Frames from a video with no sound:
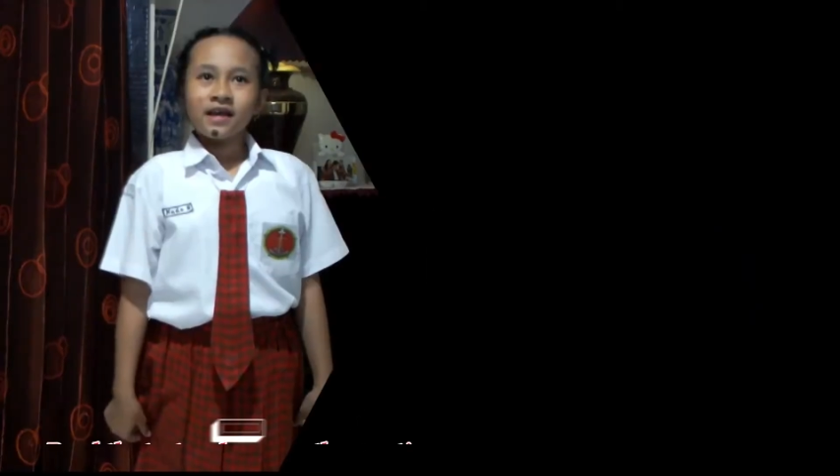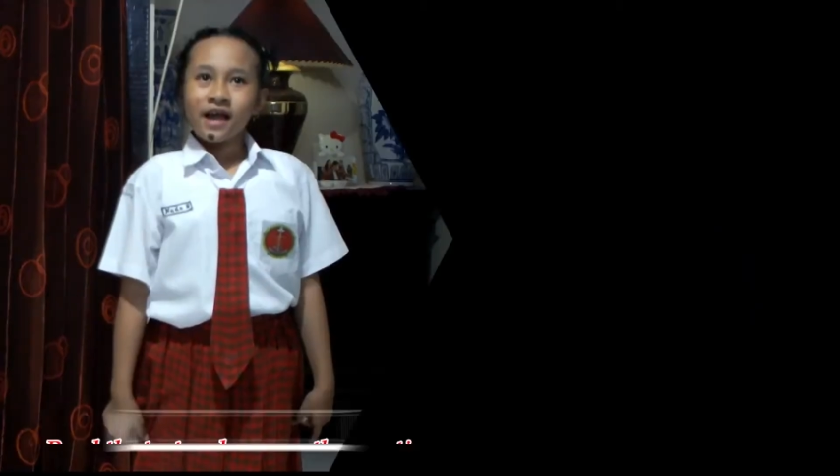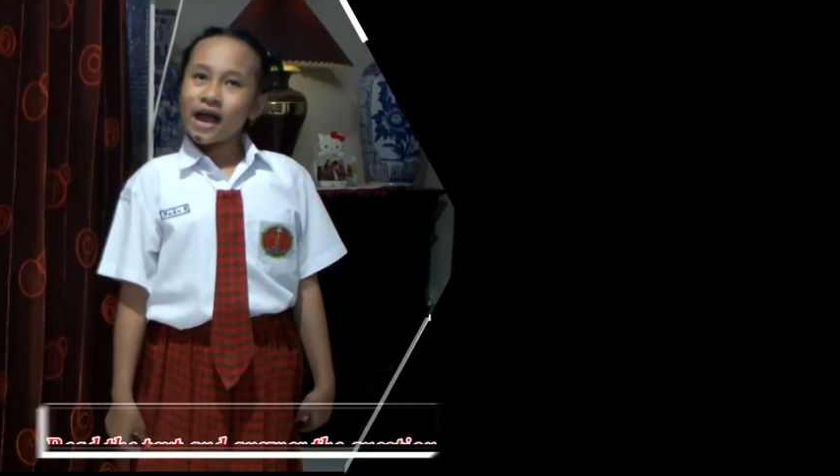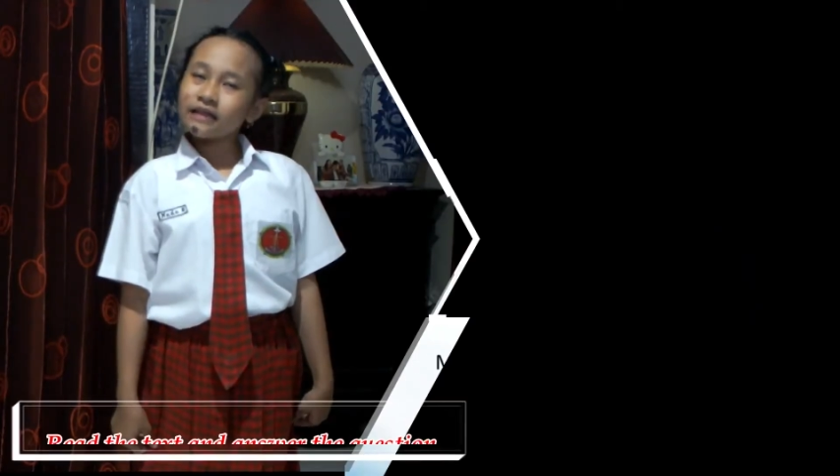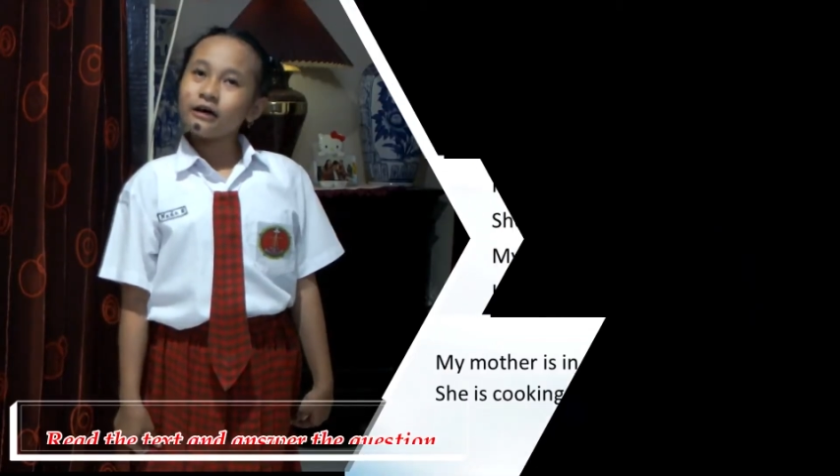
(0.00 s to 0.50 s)

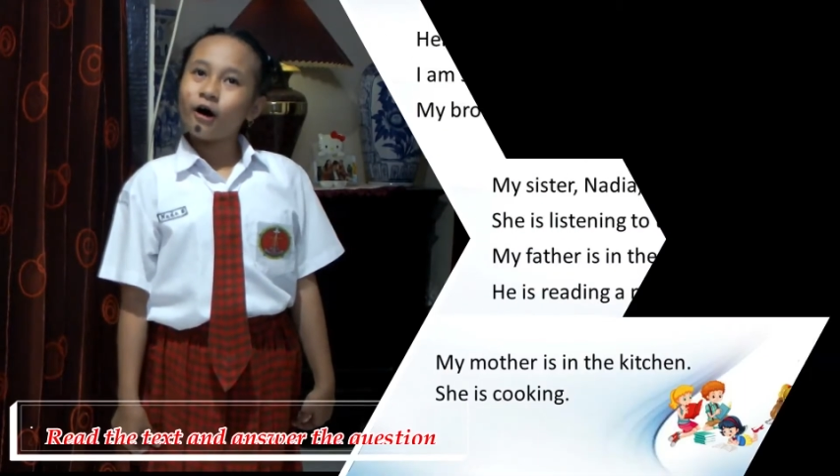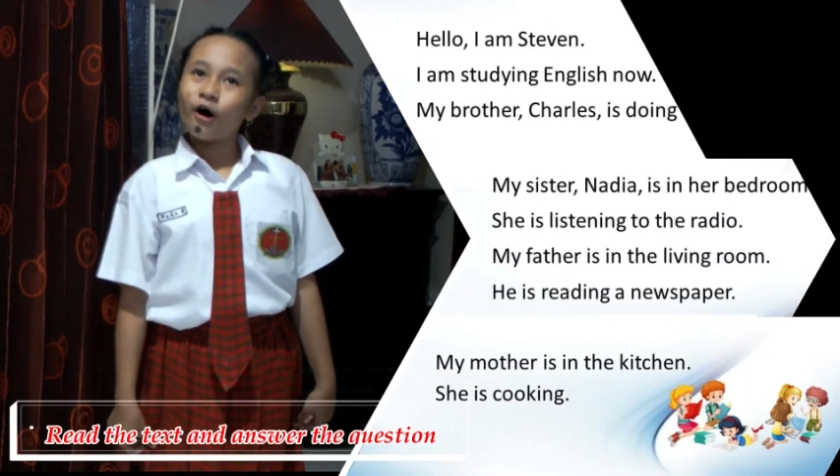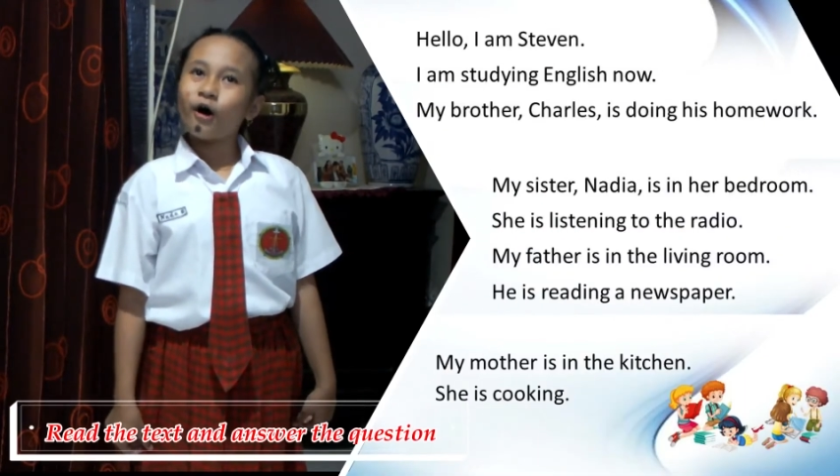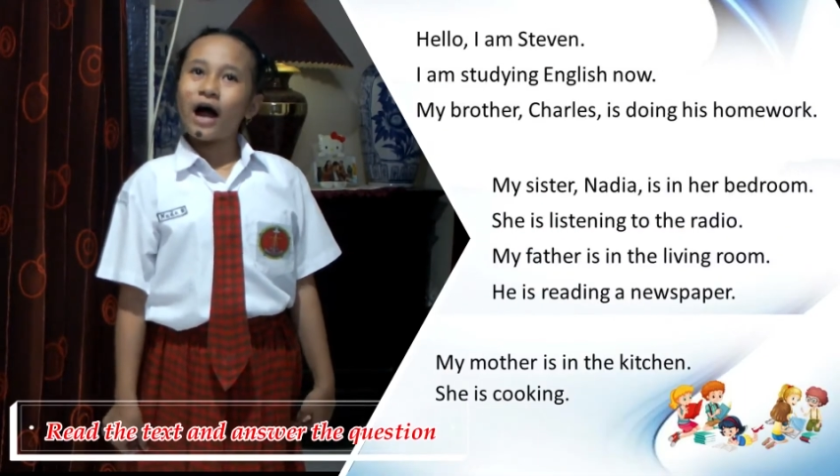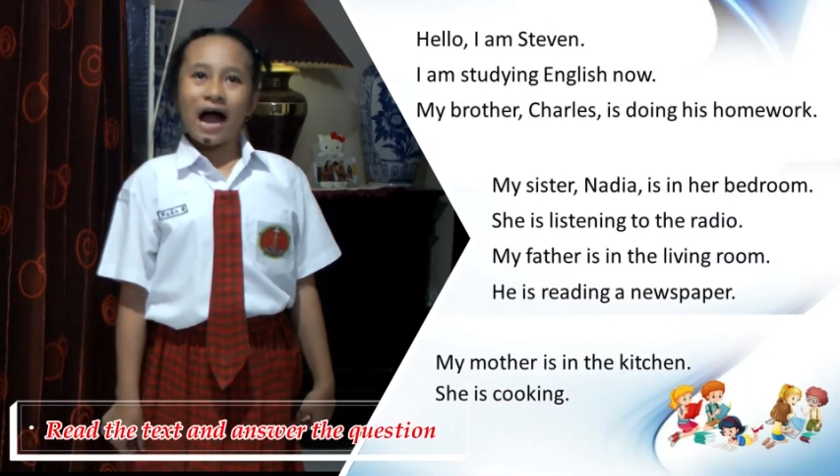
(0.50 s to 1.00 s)

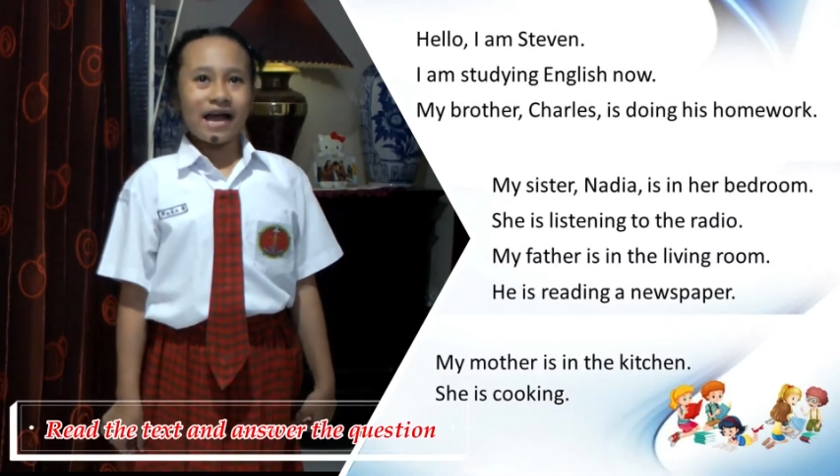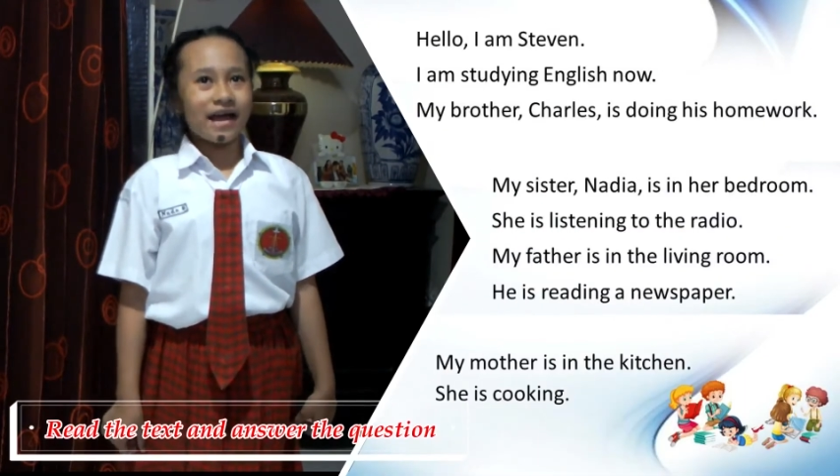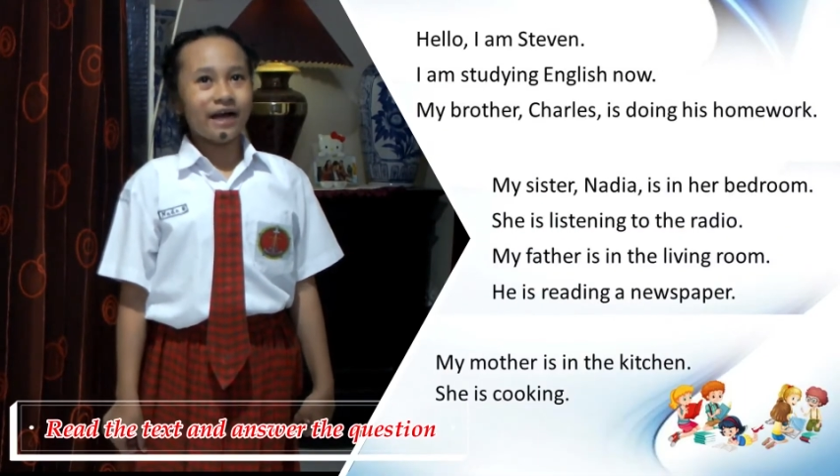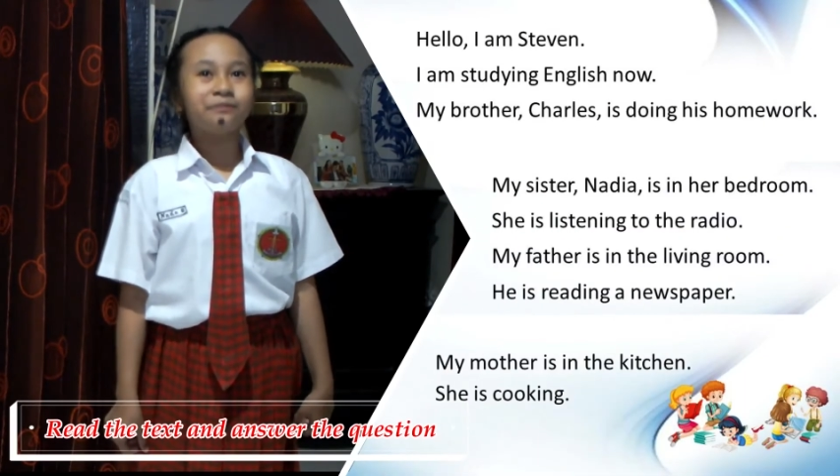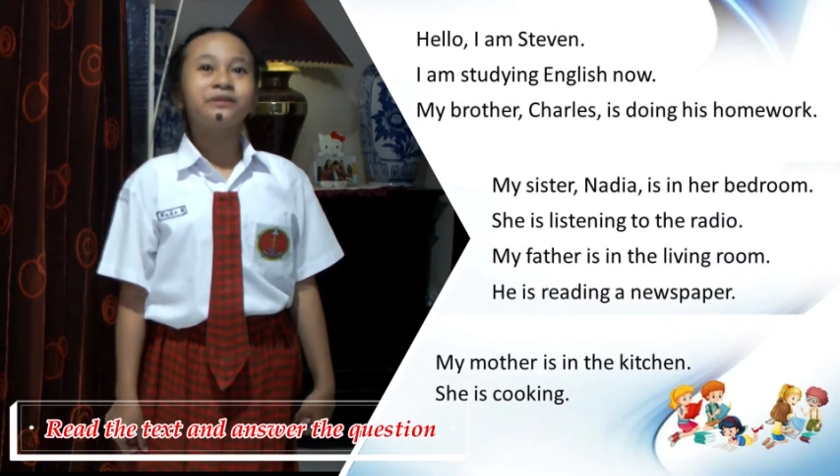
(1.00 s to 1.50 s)
Hello,
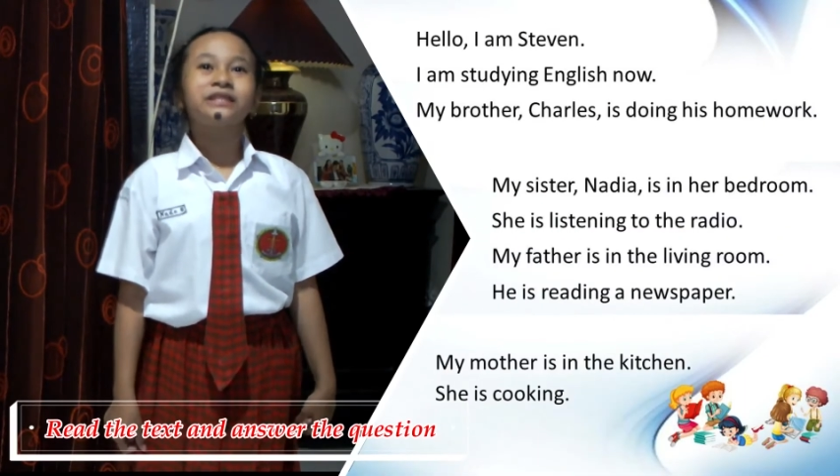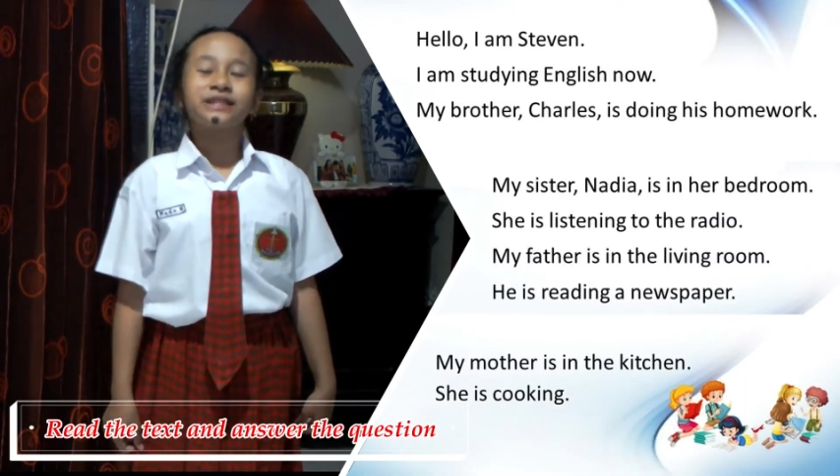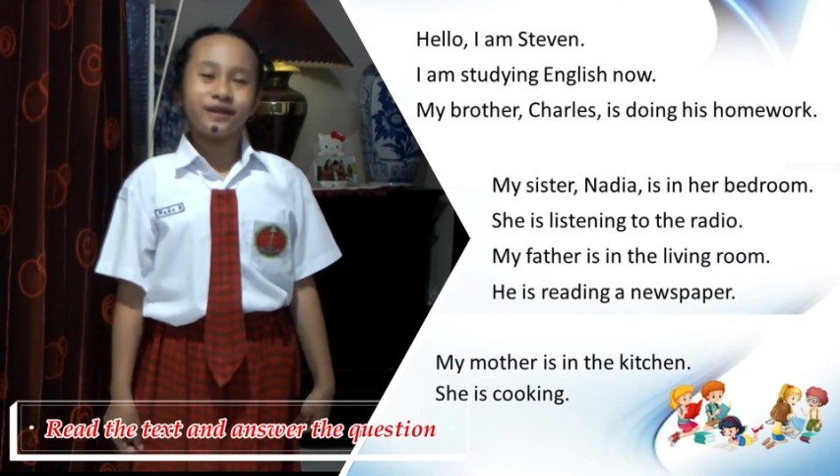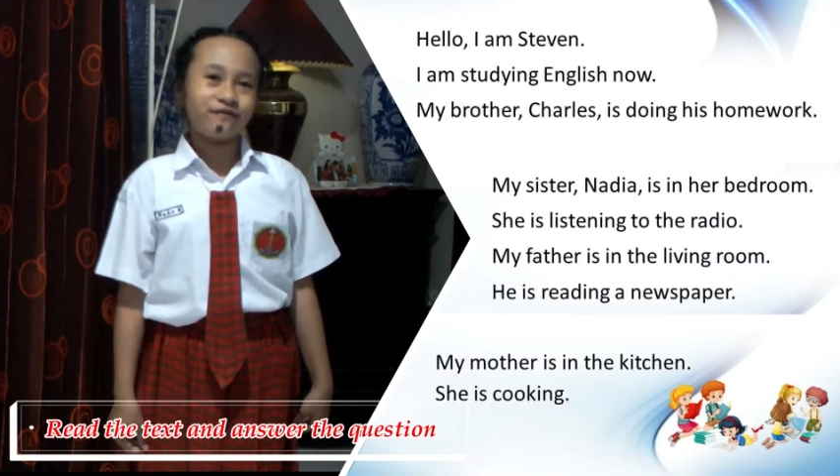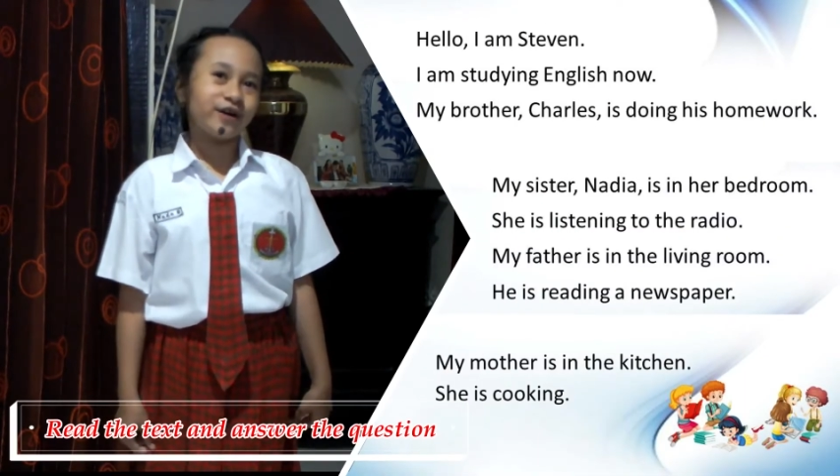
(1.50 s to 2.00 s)
I am
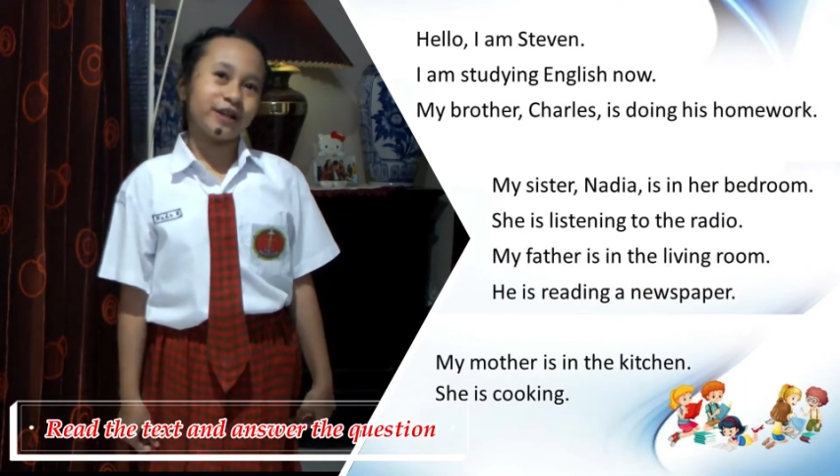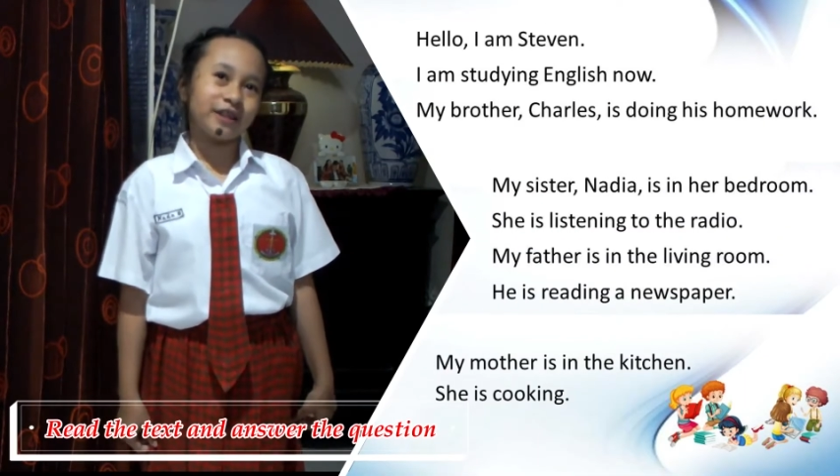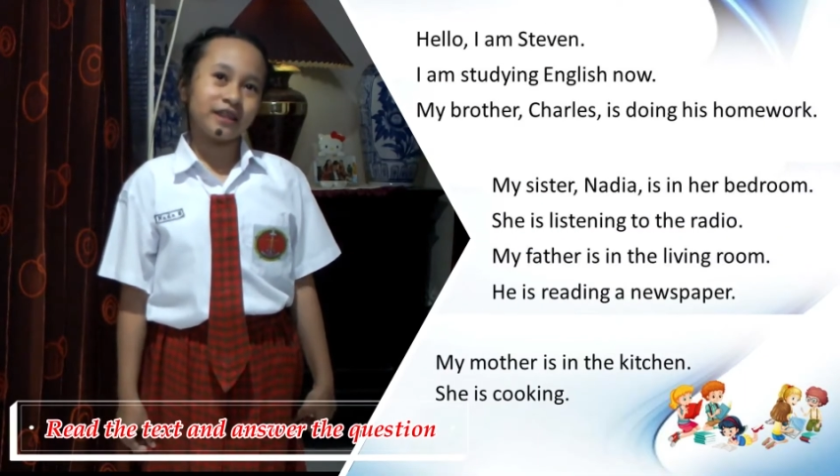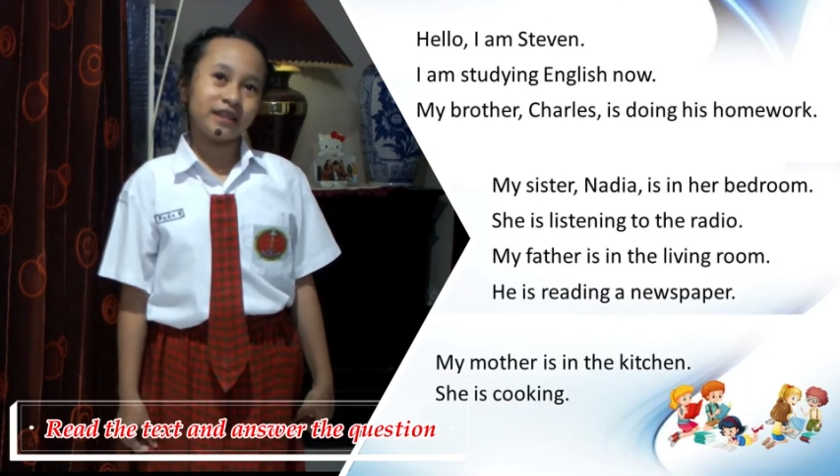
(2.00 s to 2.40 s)
Stephen.